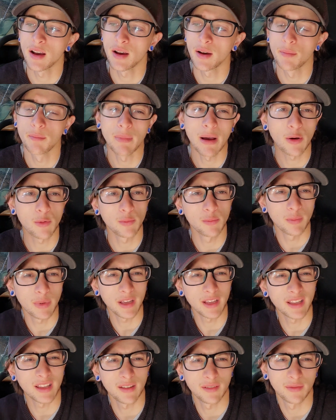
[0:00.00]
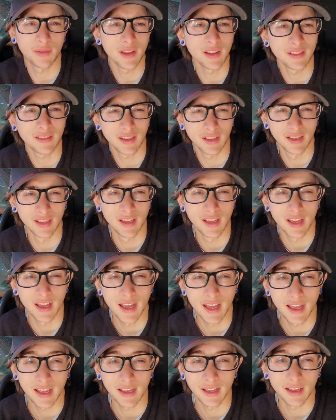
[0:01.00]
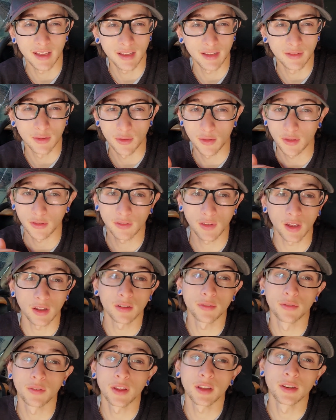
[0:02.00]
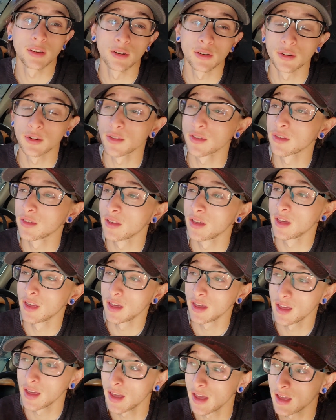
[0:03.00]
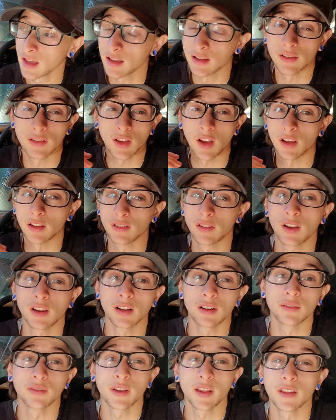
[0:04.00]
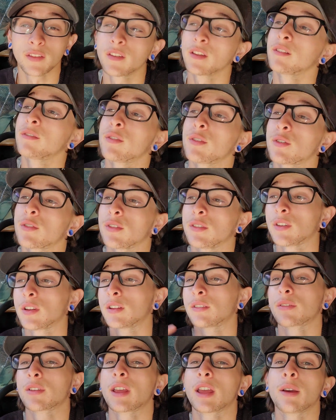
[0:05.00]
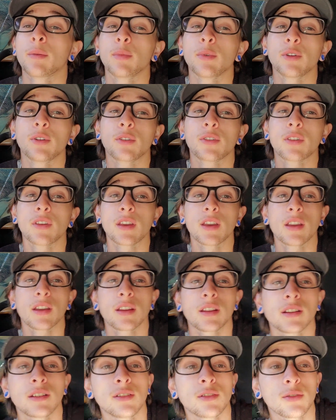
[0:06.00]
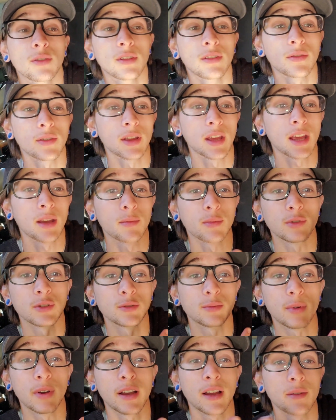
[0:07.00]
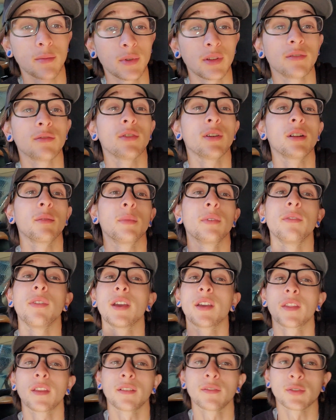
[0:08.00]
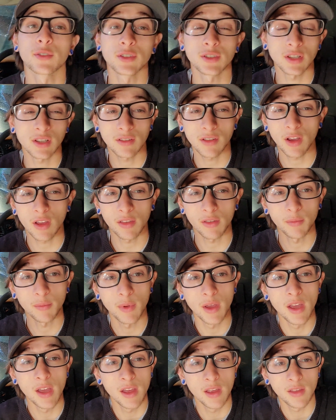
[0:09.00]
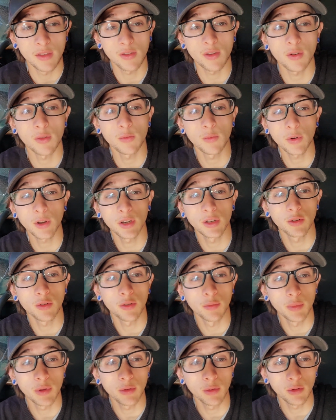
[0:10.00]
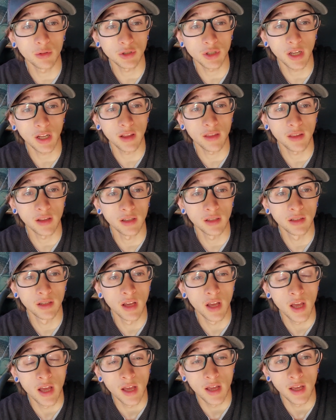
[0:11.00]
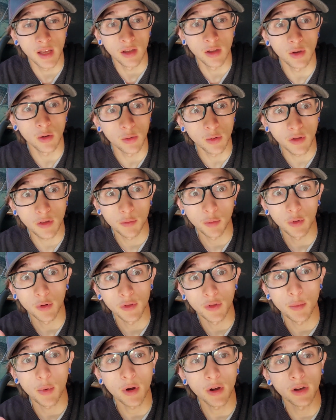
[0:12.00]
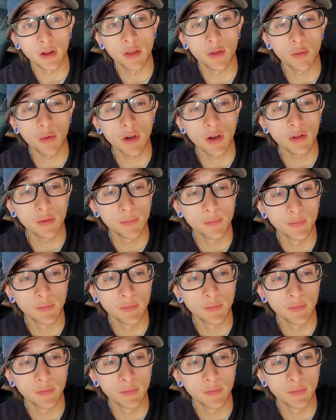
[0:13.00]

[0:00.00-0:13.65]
mountain bike event, and there's a ton of vendors and a ton of van lifers, a ton of campers, and there's even campers behind me, in front of me, van lifers. It's awesome. So we're gonna do some B-roll shots and go explore the park as well.